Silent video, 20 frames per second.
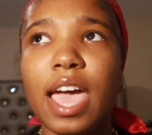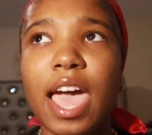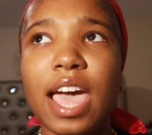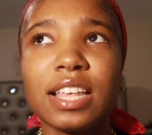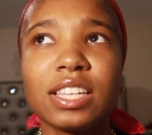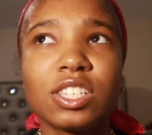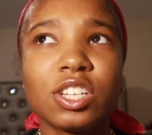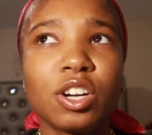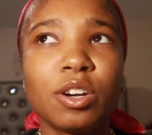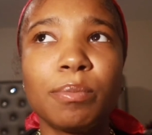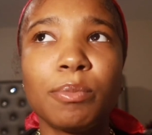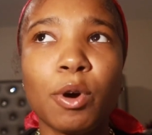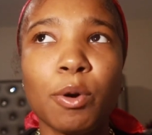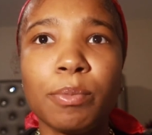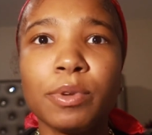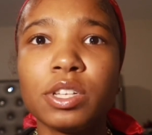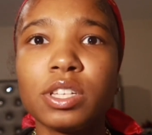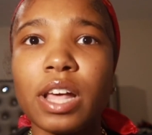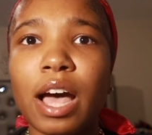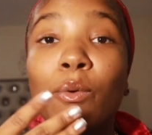at certain
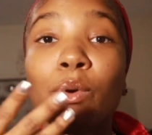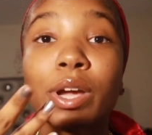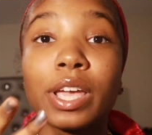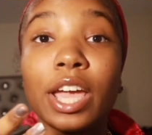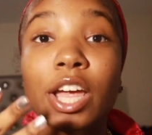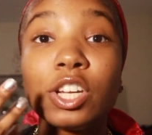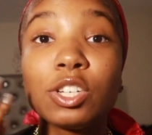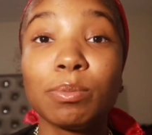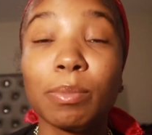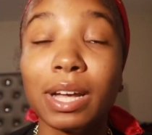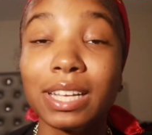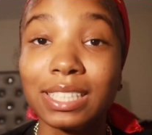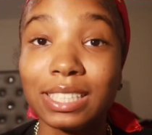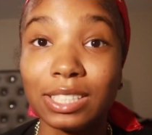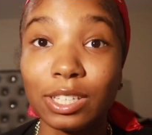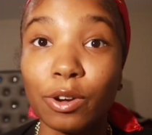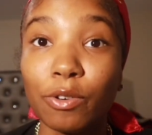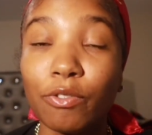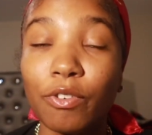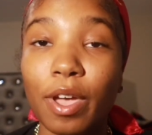moments I would catch
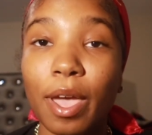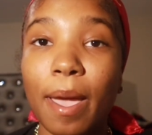myself